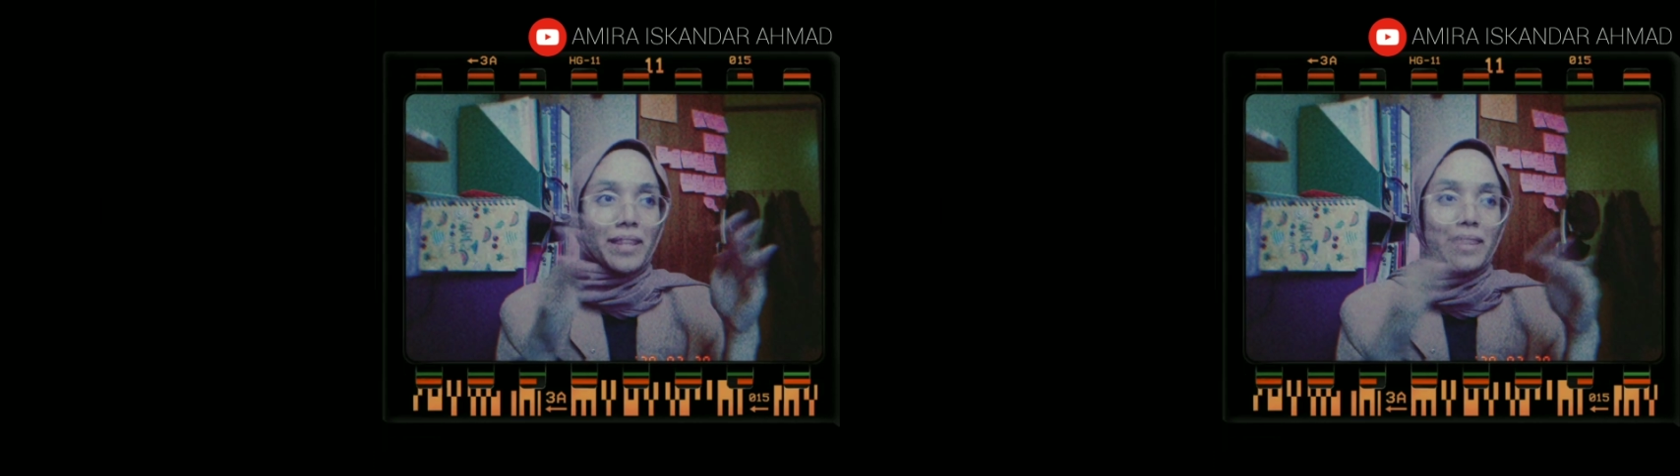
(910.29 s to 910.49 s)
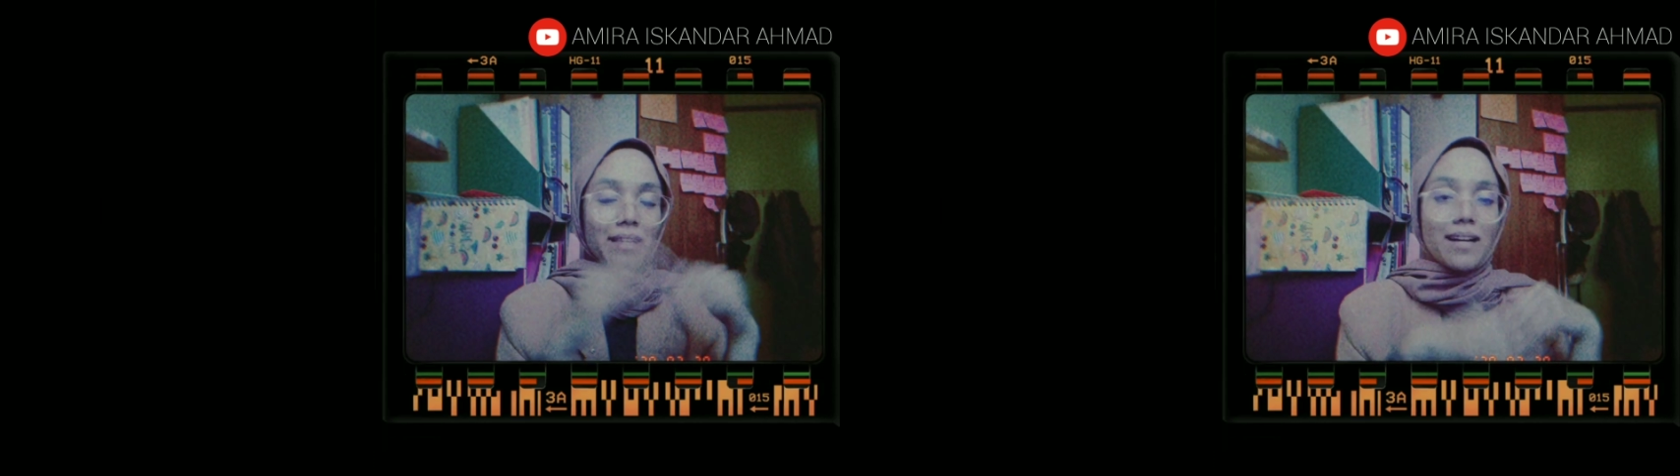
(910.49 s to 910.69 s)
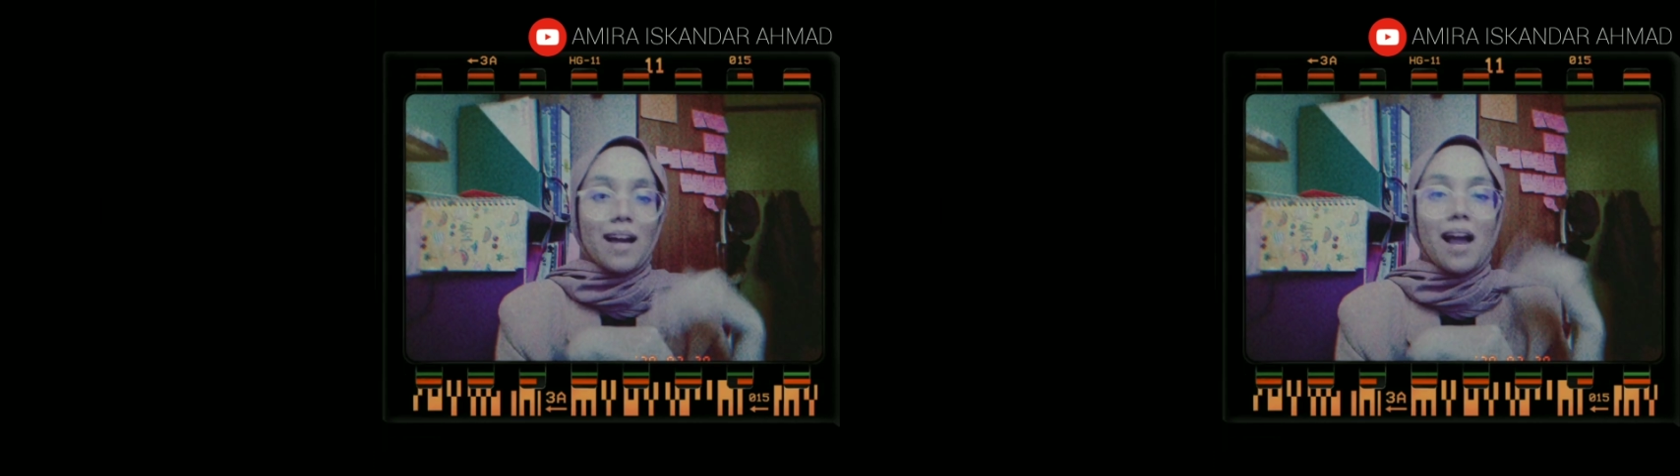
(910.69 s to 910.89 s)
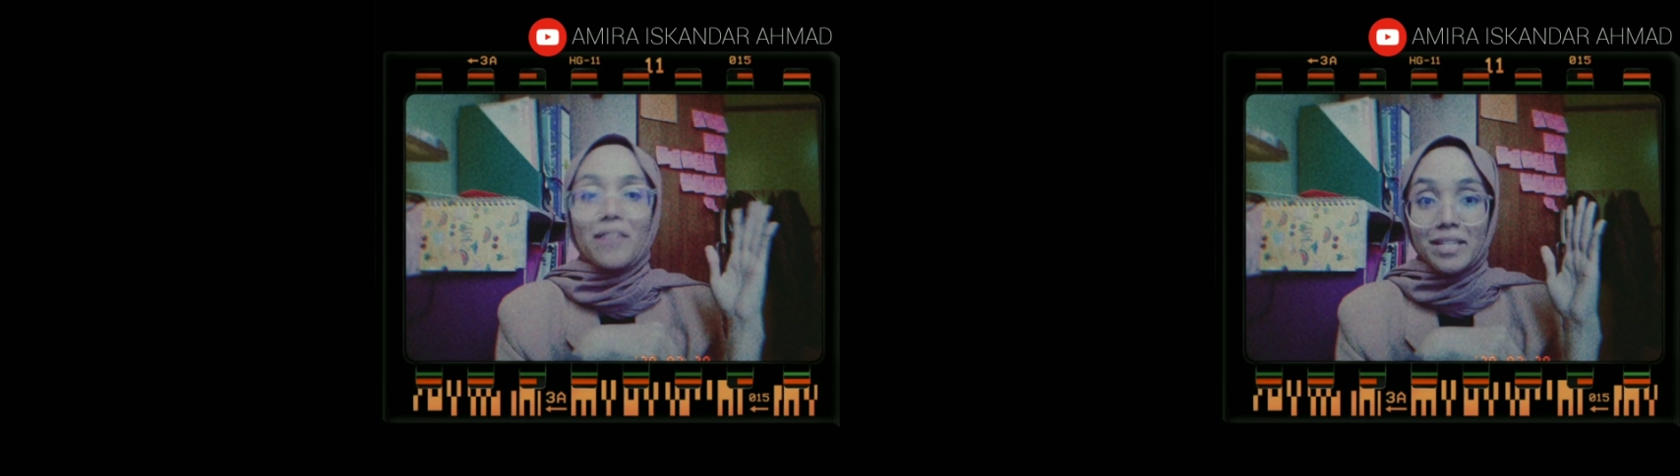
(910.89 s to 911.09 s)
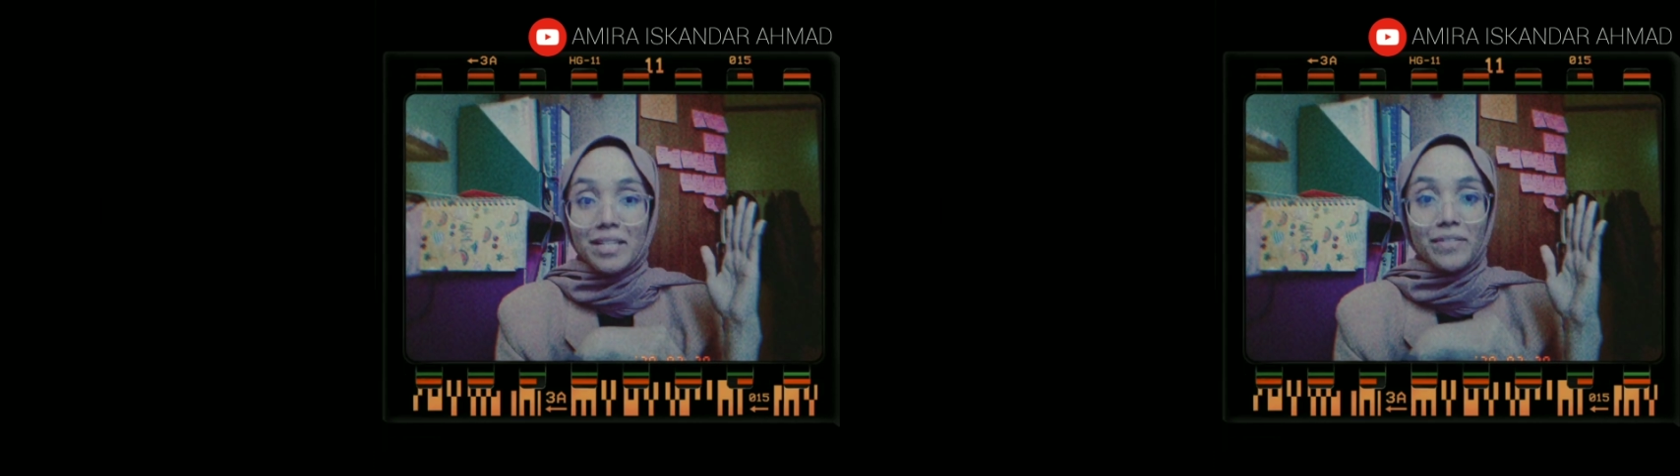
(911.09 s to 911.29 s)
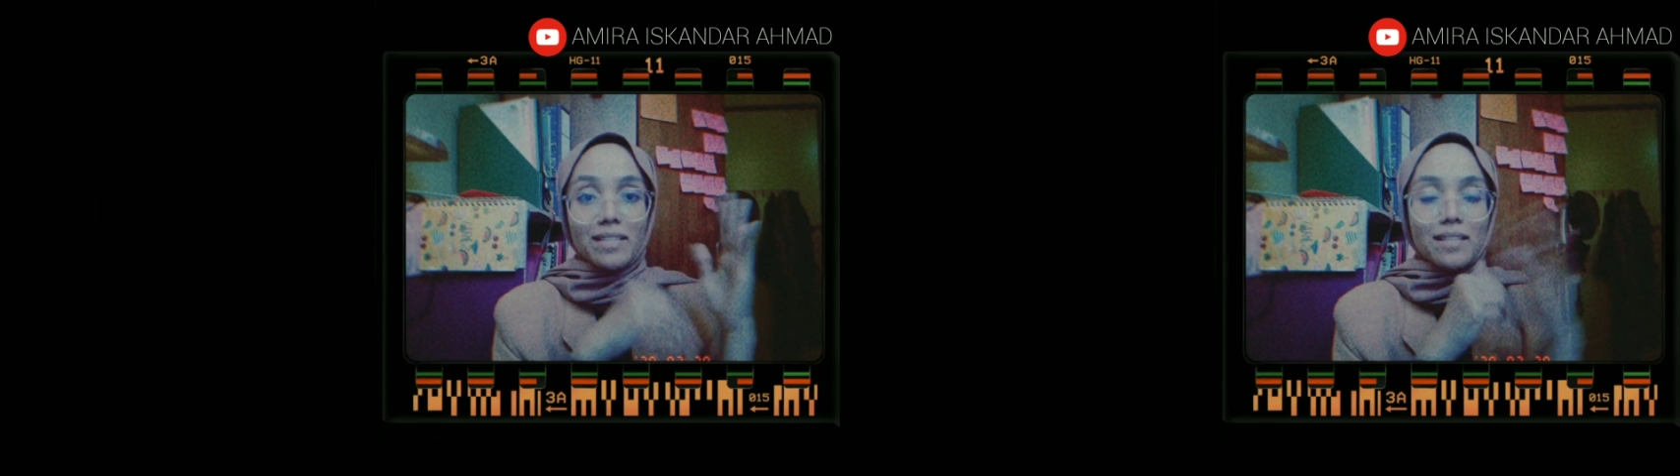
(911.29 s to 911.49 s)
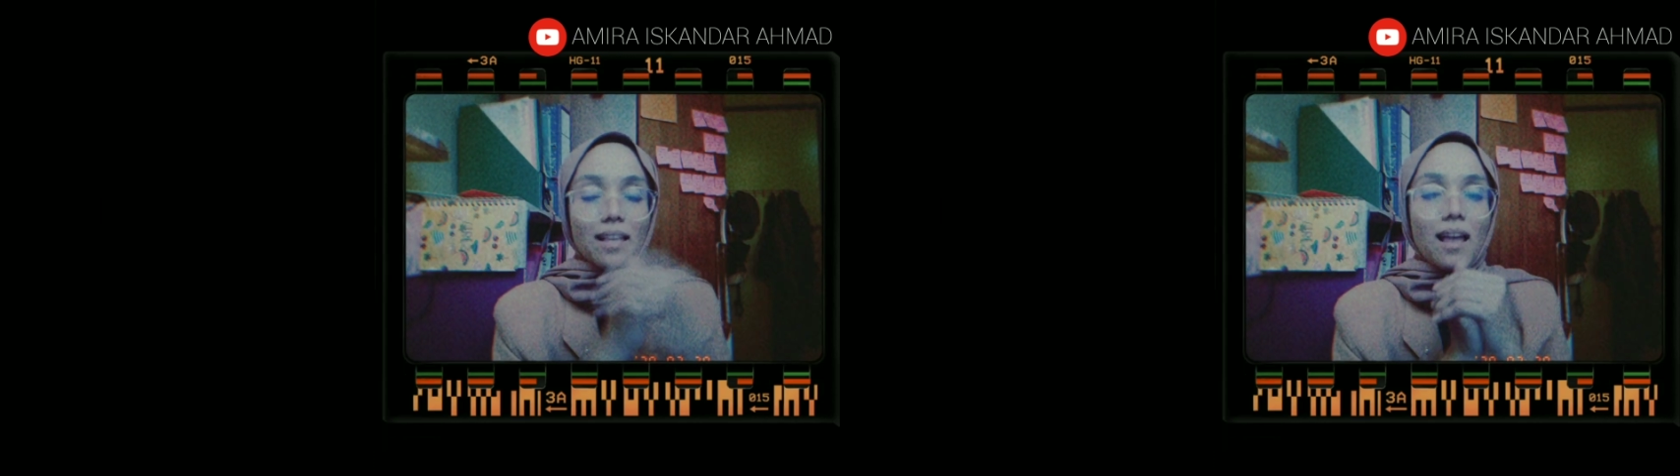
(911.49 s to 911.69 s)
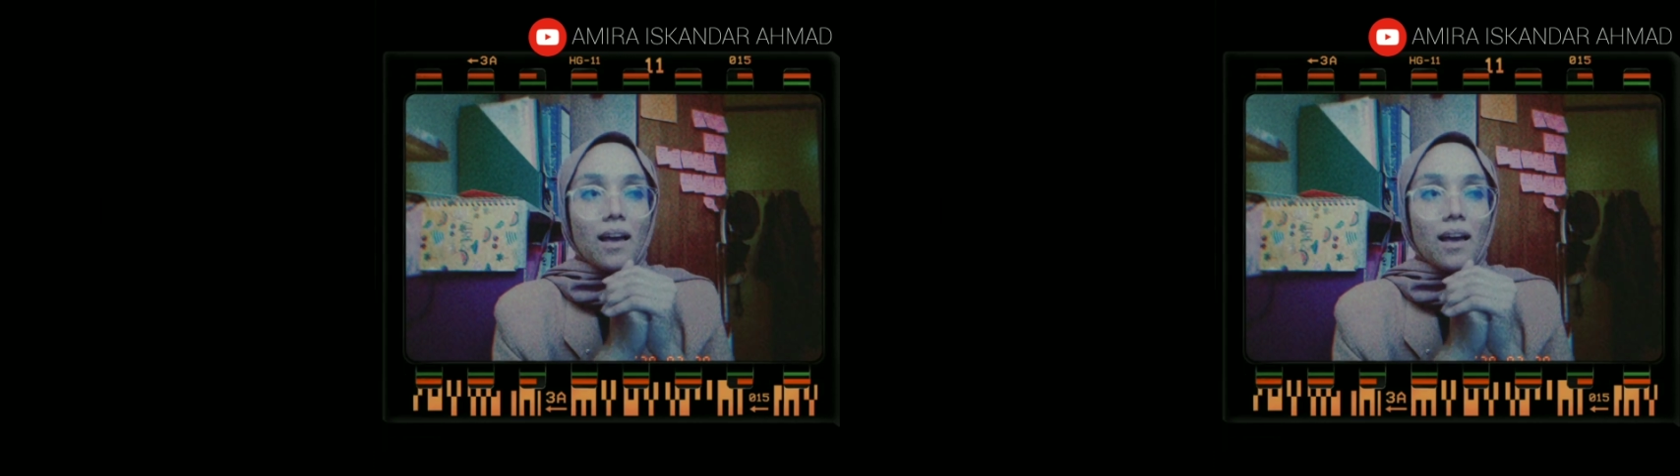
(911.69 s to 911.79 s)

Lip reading: with the high-rise first.